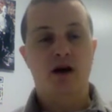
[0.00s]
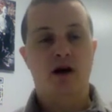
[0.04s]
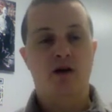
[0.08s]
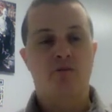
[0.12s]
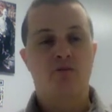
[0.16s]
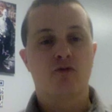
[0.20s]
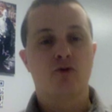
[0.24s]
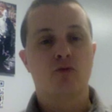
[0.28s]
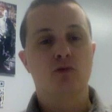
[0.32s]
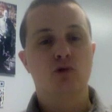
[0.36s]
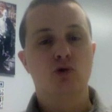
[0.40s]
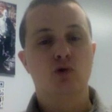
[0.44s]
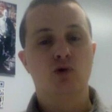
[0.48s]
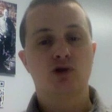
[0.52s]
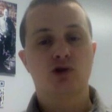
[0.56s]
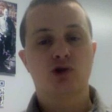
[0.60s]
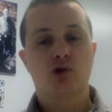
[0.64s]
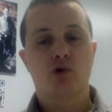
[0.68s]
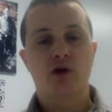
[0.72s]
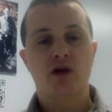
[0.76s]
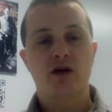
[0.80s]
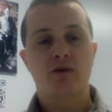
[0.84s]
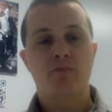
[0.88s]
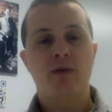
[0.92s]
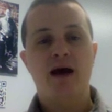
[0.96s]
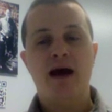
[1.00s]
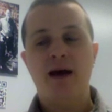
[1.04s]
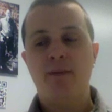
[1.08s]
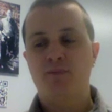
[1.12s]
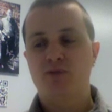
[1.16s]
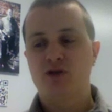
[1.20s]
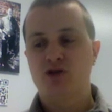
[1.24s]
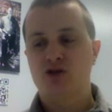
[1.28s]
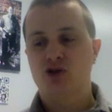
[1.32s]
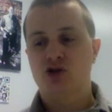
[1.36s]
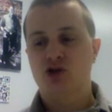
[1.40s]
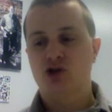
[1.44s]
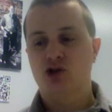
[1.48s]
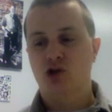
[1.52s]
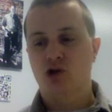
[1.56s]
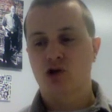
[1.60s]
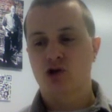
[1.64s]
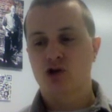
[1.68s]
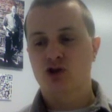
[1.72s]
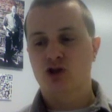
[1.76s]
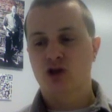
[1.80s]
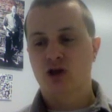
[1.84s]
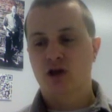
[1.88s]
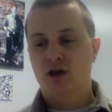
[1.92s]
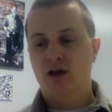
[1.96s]
from Lewis Creek Baptist
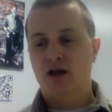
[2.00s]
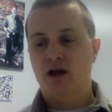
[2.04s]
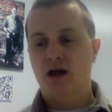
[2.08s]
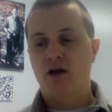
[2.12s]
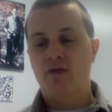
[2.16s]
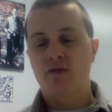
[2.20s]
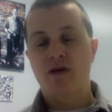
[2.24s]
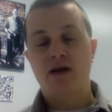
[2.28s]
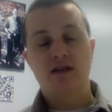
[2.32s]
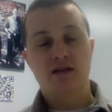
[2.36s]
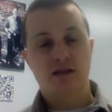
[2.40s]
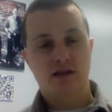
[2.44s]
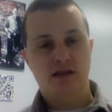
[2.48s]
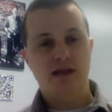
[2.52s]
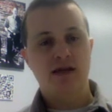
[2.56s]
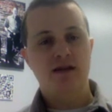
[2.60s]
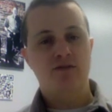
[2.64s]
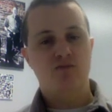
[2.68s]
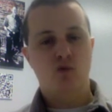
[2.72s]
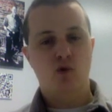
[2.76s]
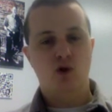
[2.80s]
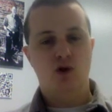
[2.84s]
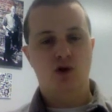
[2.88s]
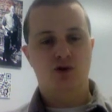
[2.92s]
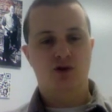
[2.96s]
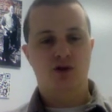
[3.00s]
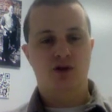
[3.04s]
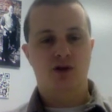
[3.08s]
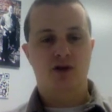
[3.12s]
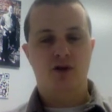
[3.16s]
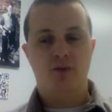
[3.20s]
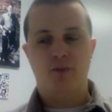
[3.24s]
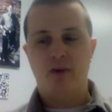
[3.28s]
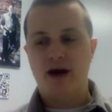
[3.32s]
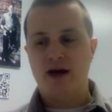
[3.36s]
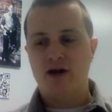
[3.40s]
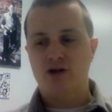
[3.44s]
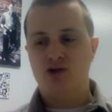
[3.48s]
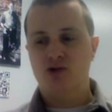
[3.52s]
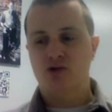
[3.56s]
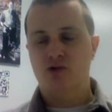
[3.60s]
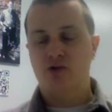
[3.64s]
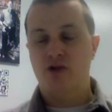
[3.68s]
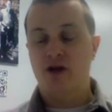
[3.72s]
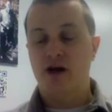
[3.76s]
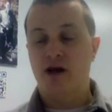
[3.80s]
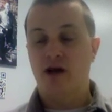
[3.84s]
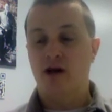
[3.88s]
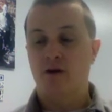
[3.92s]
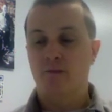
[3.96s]
Church, and that's Steve Wilson, the pastor
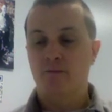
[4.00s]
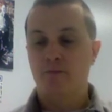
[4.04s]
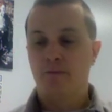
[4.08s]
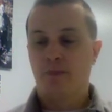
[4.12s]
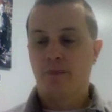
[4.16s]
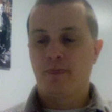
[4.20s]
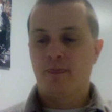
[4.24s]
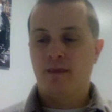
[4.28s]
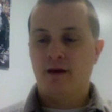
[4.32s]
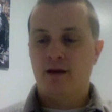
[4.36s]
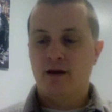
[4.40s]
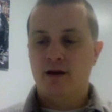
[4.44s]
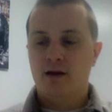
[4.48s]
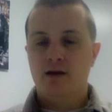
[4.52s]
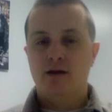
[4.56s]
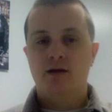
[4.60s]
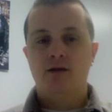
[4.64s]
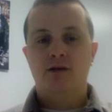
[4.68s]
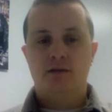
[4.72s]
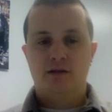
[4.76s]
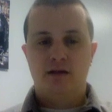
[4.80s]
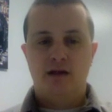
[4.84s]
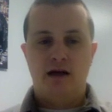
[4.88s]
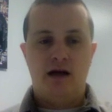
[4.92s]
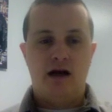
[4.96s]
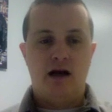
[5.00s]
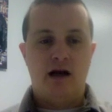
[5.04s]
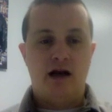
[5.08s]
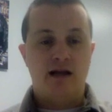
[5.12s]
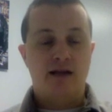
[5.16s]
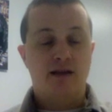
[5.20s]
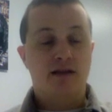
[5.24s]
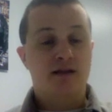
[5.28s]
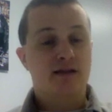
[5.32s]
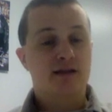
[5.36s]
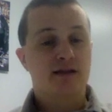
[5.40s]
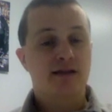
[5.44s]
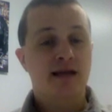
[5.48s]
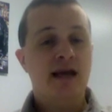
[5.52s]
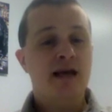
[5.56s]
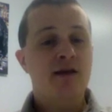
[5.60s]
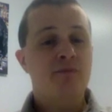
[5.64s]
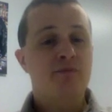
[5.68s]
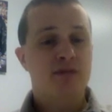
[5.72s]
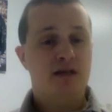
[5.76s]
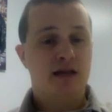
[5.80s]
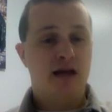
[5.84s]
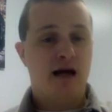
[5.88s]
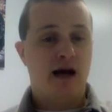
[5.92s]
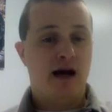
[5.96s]
there. At the
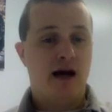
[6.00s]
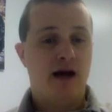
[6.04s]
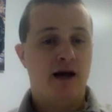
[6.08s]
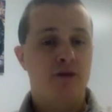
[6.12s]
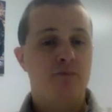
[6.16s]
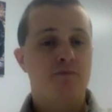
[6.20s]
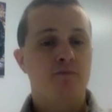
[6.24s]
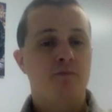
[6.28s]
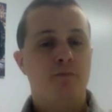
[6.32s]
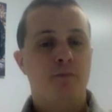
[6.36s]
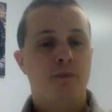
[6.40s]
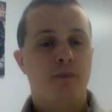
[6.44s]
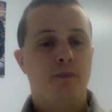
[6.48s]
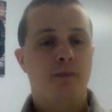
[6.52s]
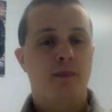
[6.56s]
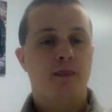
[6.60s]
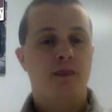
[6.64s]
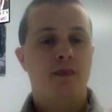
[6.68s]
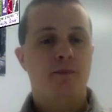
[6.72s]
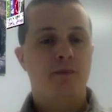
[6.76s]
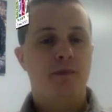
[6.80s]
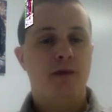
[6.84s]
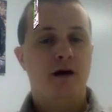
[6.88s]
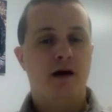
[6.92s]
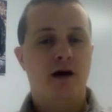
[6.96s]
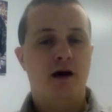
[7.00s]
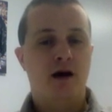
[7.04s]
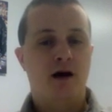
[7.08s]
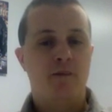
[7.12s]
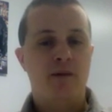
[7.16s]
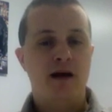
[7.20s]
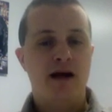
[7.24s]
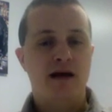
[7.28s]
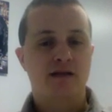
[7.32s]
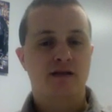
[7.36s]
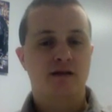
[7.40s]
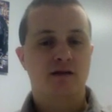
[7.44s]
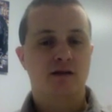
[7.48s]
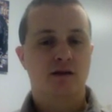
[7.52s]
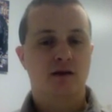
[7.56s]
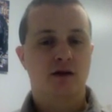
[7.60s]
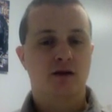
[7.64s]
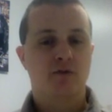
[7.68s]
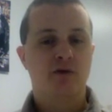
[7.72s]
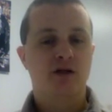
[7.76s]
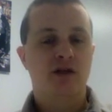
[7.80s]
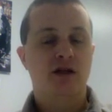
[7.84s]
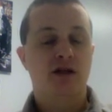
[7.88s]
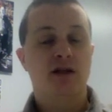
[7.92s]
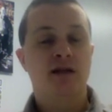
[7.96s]
same time as the
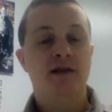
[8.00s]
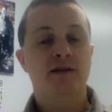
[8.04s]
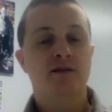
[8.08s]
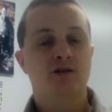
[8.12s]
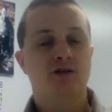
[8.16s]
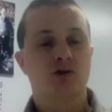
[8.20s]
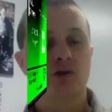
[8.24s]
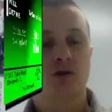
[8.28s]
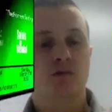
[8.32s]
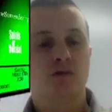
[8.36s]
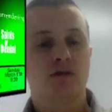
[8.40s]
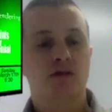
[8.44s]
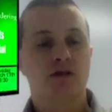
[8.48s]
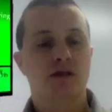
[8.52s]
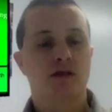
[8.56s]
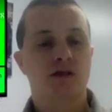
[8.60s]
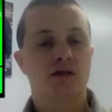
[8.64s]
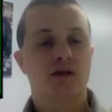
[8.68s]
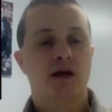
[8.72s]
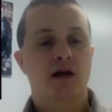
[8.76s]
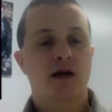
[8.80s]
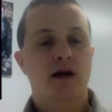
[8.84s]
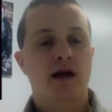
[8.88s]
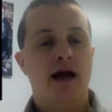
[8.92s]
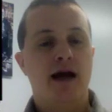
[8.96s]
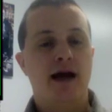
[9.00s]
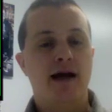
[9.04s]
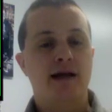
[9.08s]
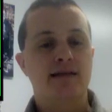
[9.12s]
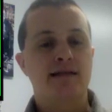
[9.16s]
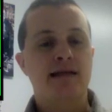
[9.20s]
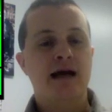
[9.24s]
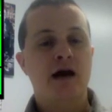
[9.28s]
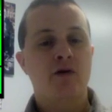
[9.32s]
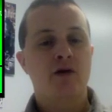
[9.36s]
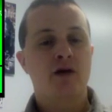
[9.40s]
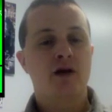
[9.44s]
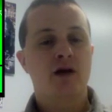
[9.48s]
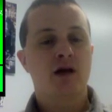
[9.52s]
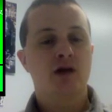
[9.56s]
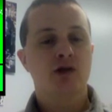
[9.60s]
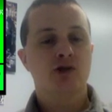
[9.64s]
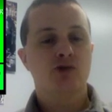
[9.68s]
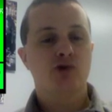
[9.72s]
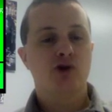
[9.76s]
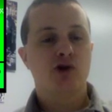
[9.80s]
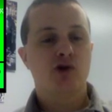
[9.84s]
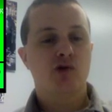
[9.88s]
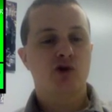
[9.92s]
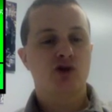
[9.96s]
community Lenten services, at Town and
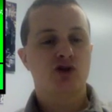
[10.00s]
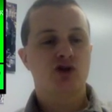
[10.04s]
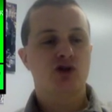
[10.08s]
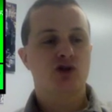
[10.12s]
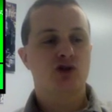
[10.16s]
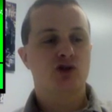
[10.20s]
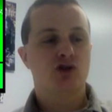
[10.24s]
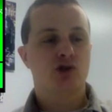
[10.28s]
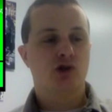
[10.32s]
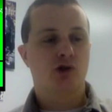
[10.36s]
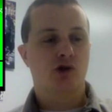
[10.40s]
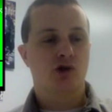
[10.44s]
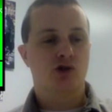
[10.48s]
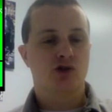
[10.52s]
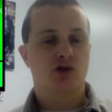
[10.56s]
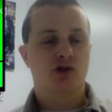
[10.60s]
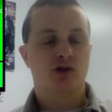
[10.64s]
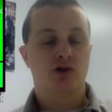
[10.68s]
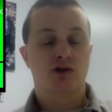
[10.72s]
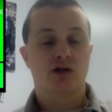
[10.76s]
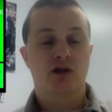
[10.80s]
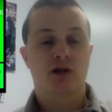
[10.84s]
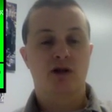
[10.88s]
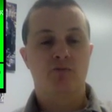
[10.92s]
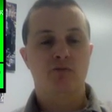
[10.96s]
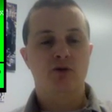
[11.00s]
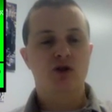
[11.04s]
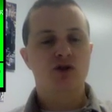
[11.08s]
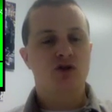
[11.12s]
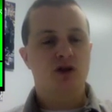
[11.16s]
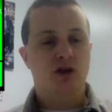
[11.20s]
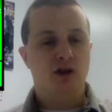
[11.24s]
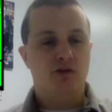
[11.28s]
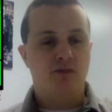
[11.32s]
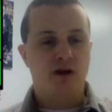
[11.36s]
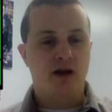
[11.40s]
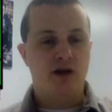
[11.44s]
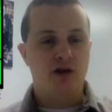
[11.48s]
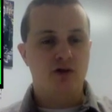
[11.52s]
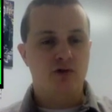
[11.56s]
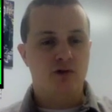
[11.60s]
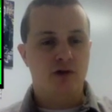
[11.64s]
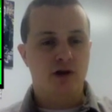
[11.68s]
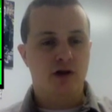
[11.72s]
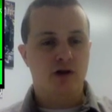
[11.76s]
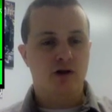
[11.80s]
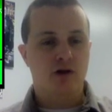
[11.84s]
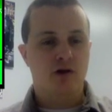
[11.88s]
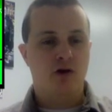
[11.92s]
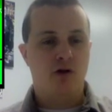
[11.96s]
Country Christian Church, there's a music venue
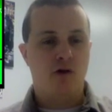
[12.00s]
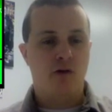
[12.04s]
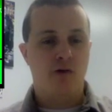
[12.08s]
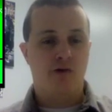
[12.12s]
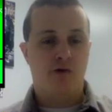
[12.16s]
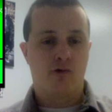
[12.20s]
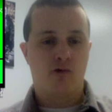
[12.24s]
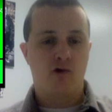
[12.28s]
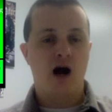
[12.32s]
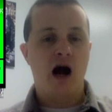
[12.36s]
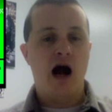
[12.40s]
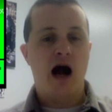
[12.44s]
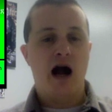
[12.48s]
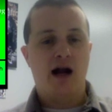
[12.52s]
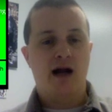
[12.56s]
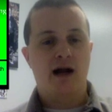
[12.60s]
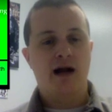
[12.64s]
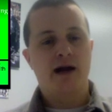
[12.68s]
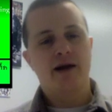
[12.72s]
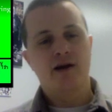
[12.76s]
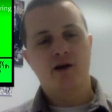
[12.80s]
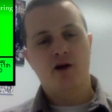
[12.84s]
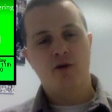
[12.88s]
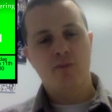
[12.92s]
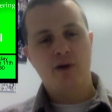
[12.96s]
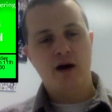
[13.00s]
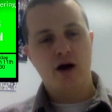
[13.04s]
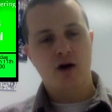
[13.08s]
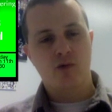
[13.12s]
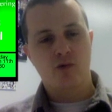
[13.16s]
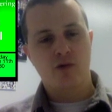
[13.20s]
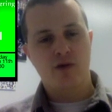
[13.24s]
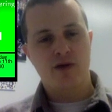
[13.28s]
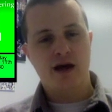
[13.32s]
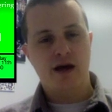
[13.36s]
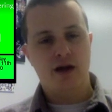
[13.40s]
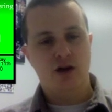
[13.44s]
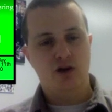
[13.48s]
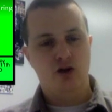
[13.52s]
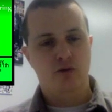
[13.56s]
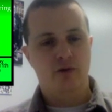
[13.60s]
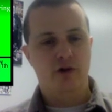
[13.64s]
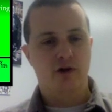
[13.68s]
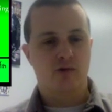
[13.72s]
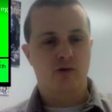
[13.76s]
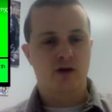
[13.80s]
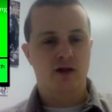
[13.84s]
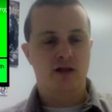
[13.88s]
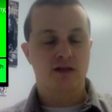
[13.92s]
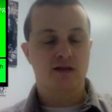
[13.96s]
there called The Rock. I help out with that a little
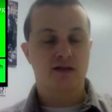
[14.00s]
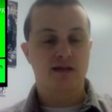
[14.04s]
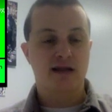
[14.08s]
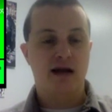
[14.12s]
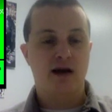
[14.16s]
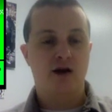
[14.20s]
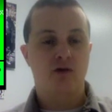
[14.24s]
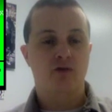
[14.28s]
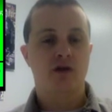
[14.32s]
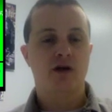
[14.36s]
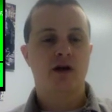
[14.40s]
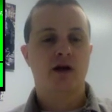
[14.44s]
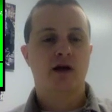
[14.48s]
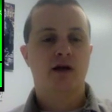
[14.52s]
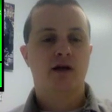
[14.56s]
bit, run sound,